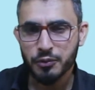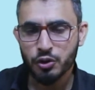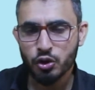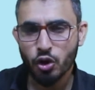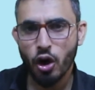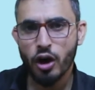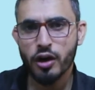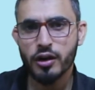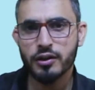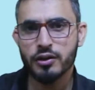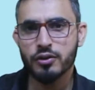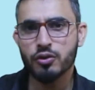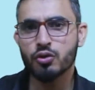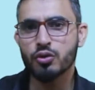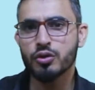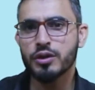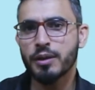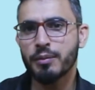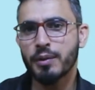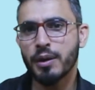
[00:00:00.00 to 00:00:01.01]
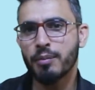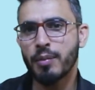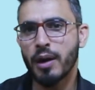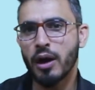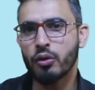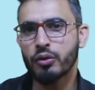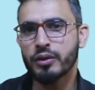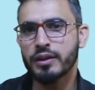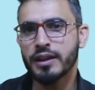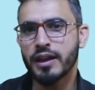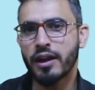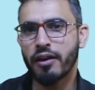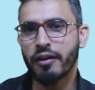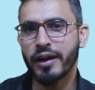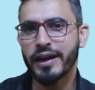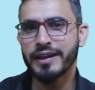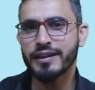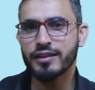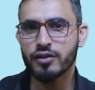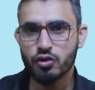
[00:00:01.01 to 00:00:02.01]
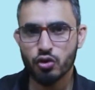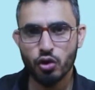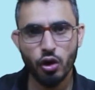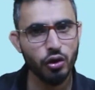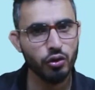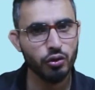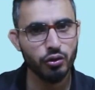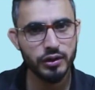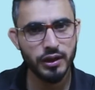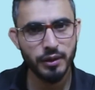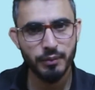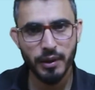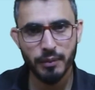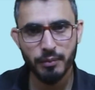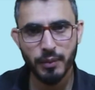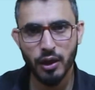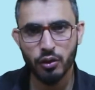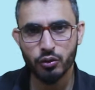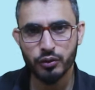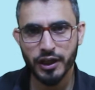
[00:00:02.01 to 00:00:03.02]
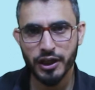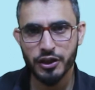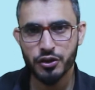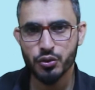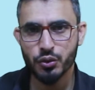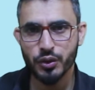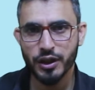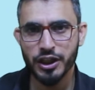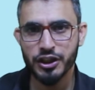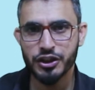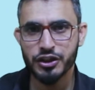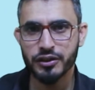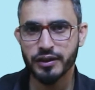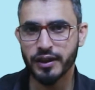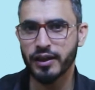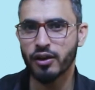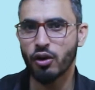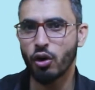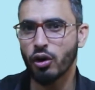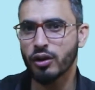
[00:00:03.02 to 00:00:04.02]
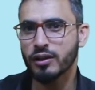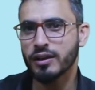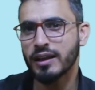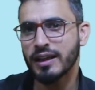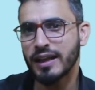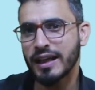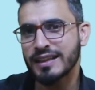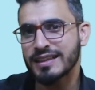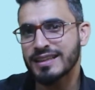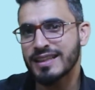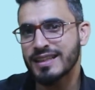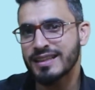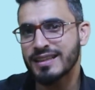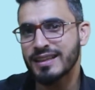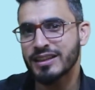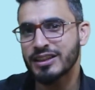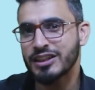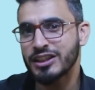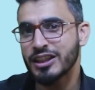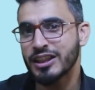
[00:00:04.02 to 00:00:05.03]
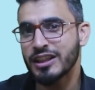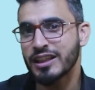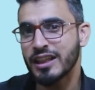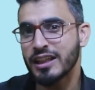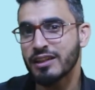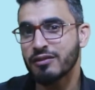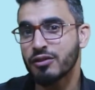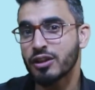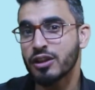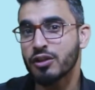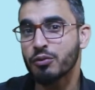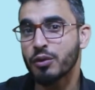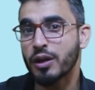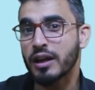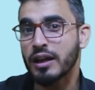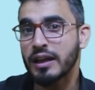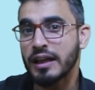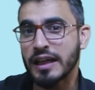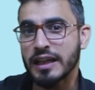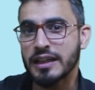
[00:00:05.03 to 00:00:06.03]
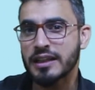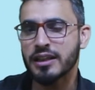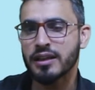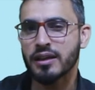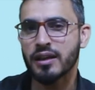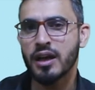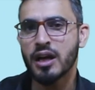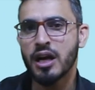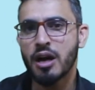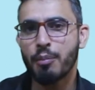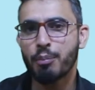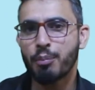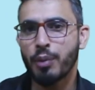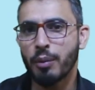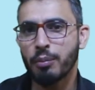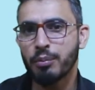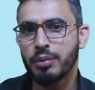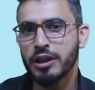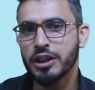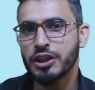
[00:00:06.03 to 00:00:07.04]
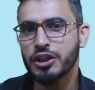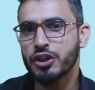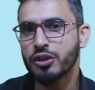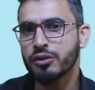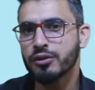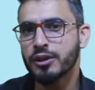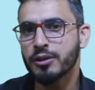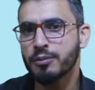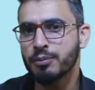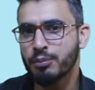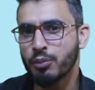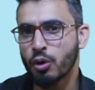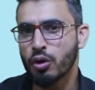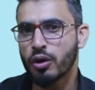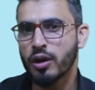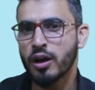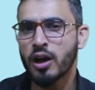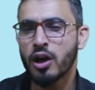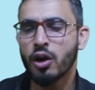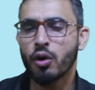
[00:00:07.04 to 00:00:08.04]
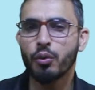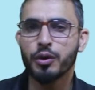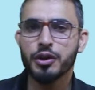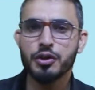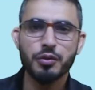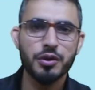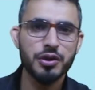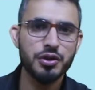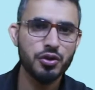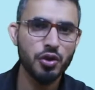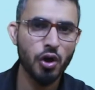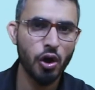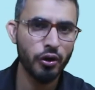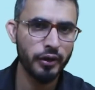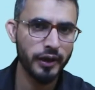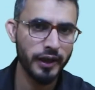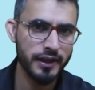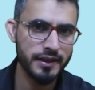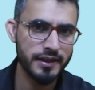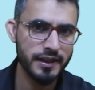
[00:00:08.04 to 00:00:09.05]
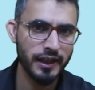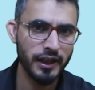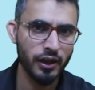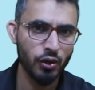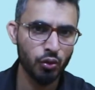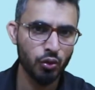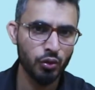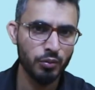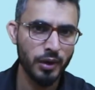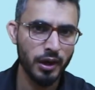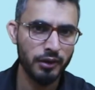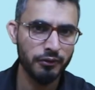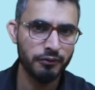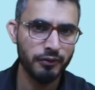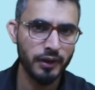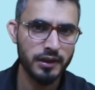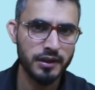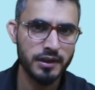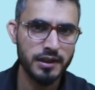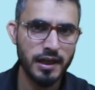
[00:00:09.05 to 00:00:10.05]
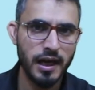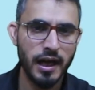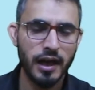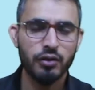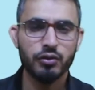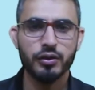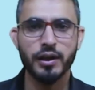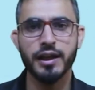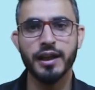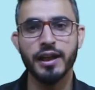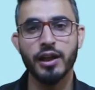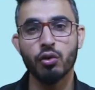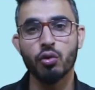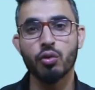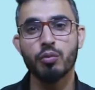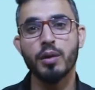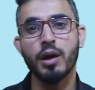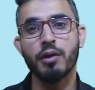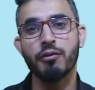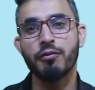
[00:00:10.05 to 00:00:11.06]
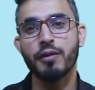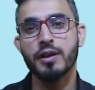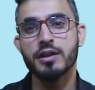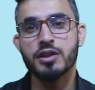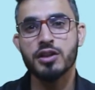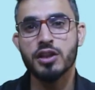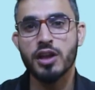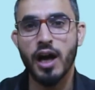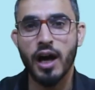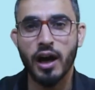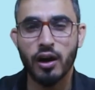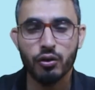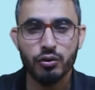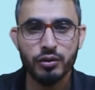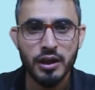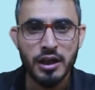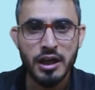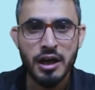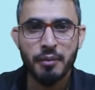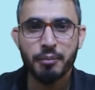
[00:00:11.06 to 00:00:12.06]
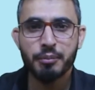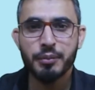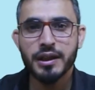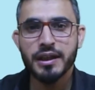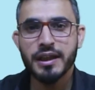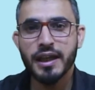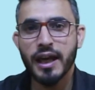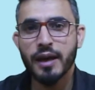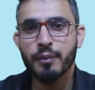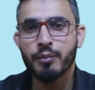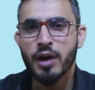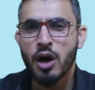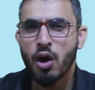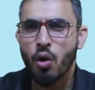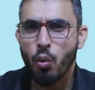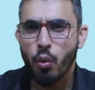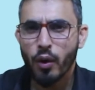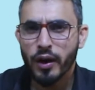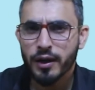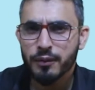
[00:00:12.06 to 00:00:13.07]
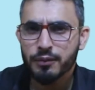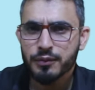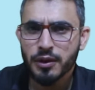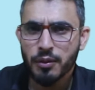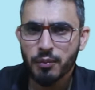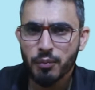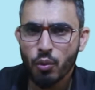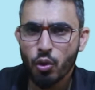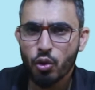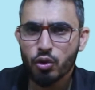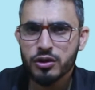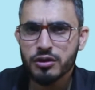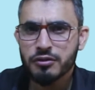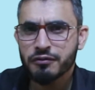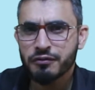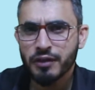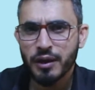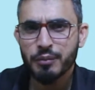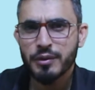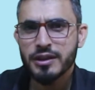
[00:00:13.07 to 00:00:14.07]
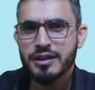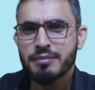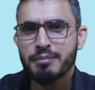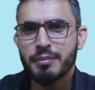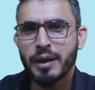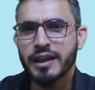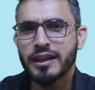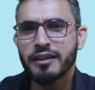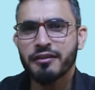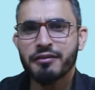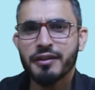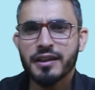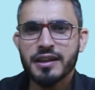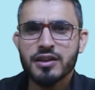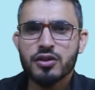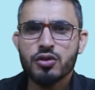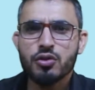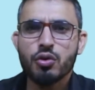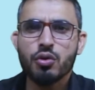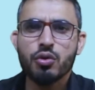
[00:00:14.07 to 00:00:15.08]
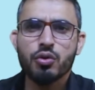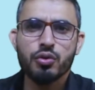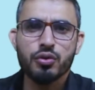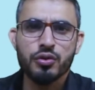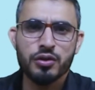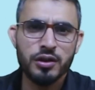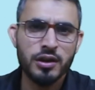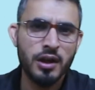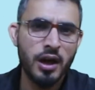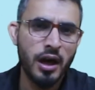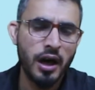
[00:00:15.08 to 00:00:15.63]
talked to them about their rights, talked to them about education, and all the lectures that she delivered were later published into a book which was known as A Room of One's Own. And A Room of One's Own became one of the most famous manifestos